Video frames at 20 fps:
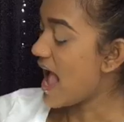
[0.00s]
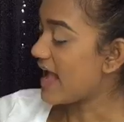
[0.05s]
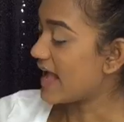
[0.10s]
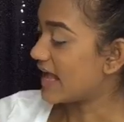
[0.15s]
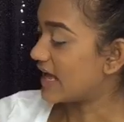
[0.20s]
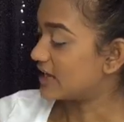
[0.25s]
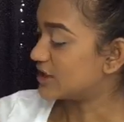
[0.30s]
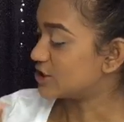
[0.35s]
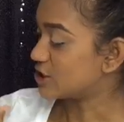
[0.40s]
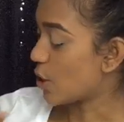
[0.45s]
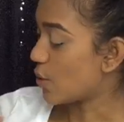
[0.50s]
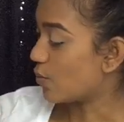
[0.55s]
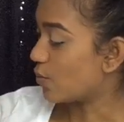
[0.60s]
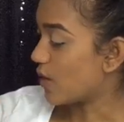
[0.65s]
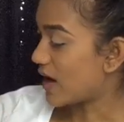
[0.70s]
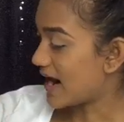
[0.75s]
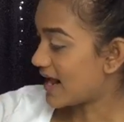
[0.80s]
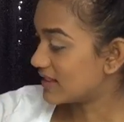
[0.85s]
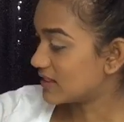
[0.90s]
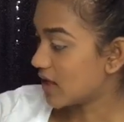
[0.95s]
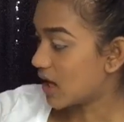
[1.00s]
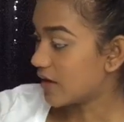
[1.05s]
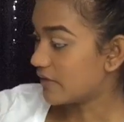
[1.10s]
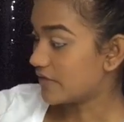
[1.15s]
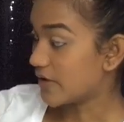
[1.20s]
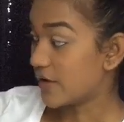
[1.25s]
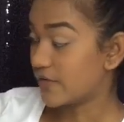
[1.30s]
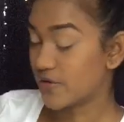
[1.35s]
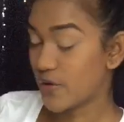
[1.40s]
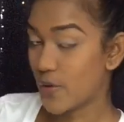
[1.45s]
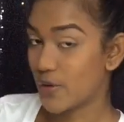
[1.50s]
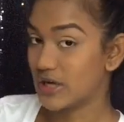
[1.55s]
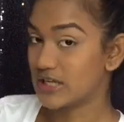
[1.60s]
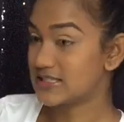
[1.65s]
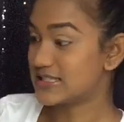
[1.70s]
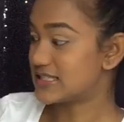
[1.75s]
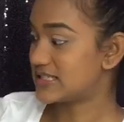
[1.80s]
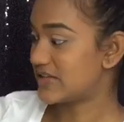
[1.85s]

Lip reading: And what I love, of course,